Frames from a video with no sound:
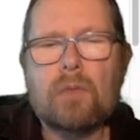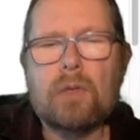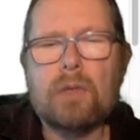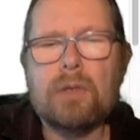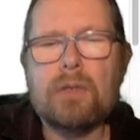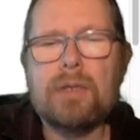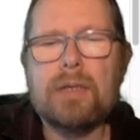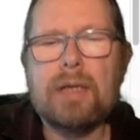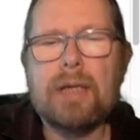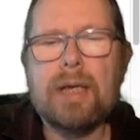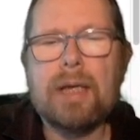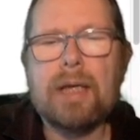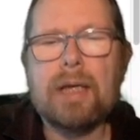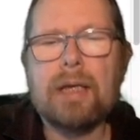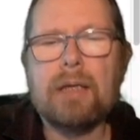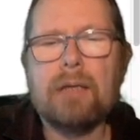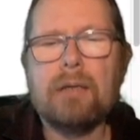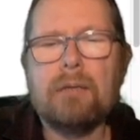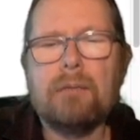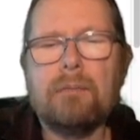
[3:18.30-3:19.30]

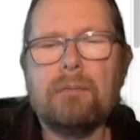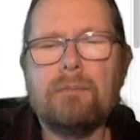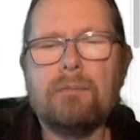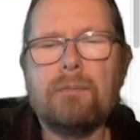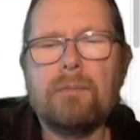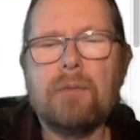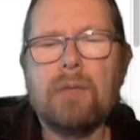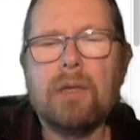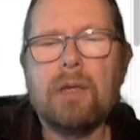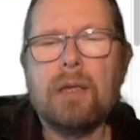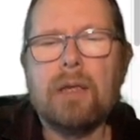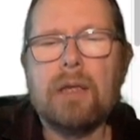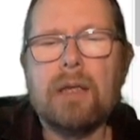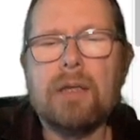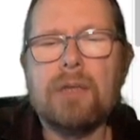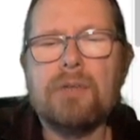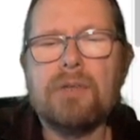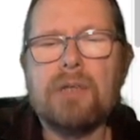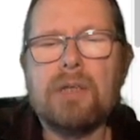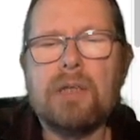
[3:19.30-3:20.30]
dA,
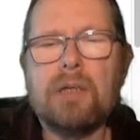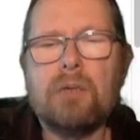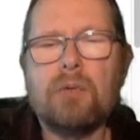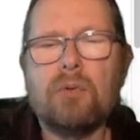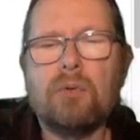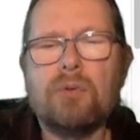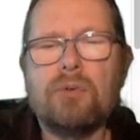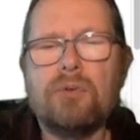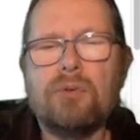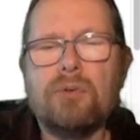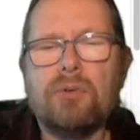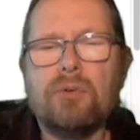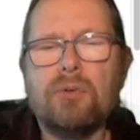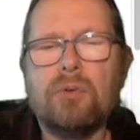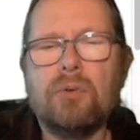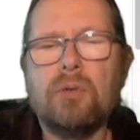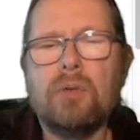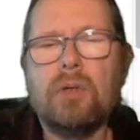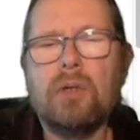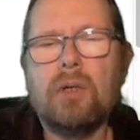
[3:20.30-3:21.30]
is equal
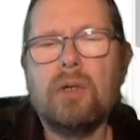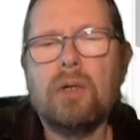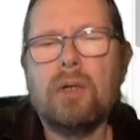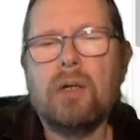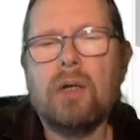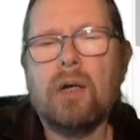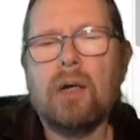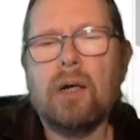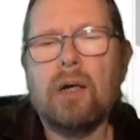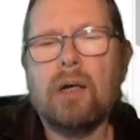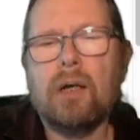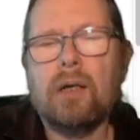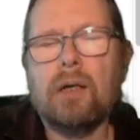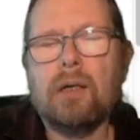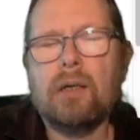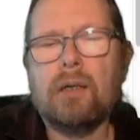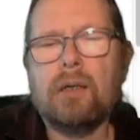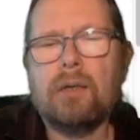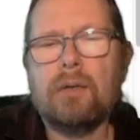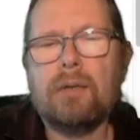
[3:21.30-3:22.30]
to
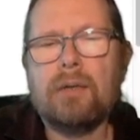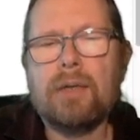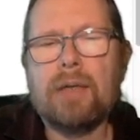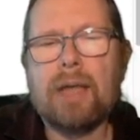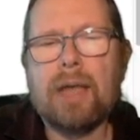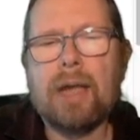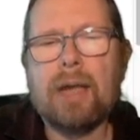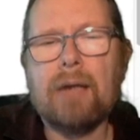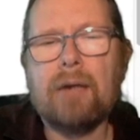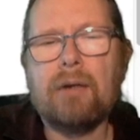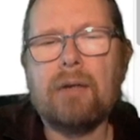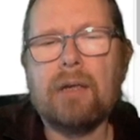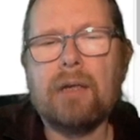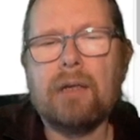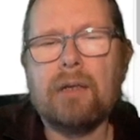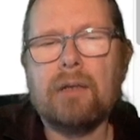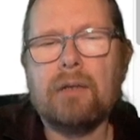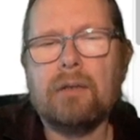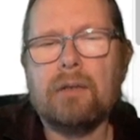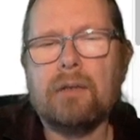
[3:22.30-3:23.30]
the
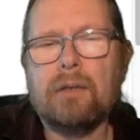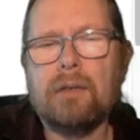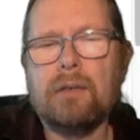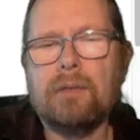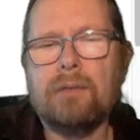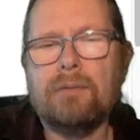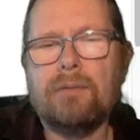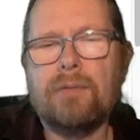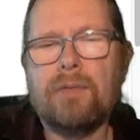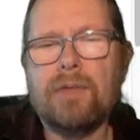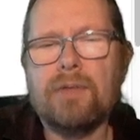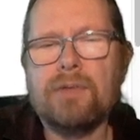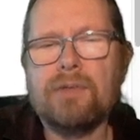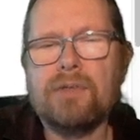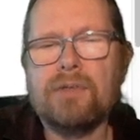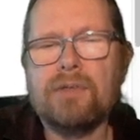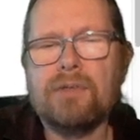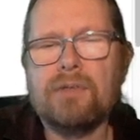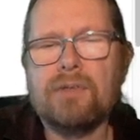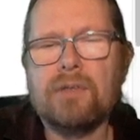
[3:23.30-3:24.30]
area of this
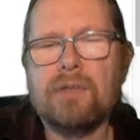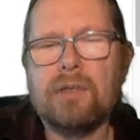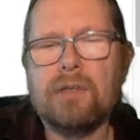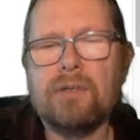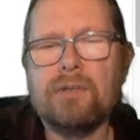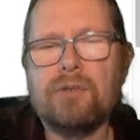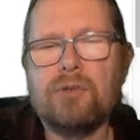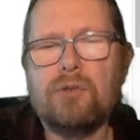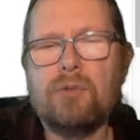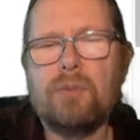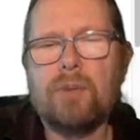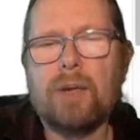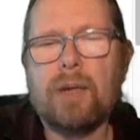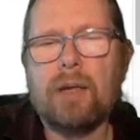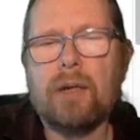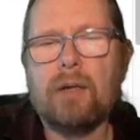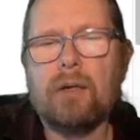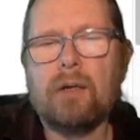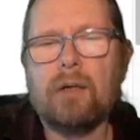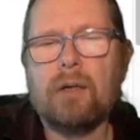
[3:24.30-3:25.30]
is 2 pi
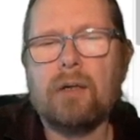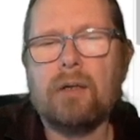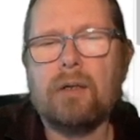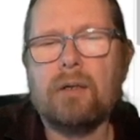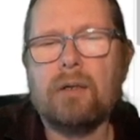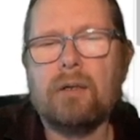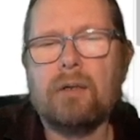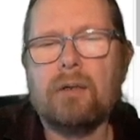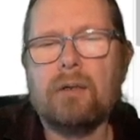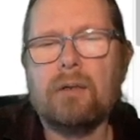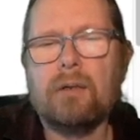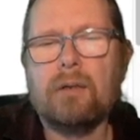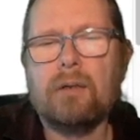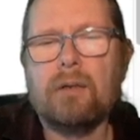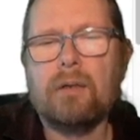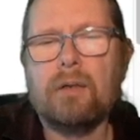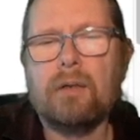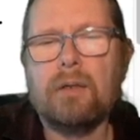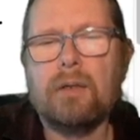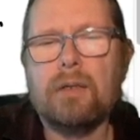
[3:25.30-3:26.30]
r
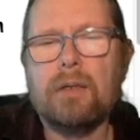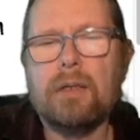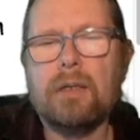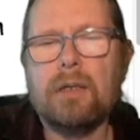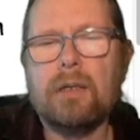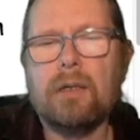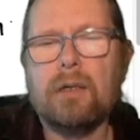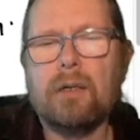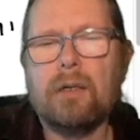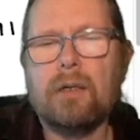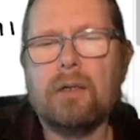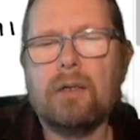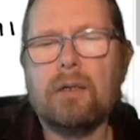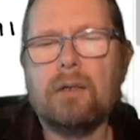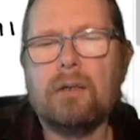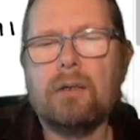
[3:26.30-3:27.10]
dr.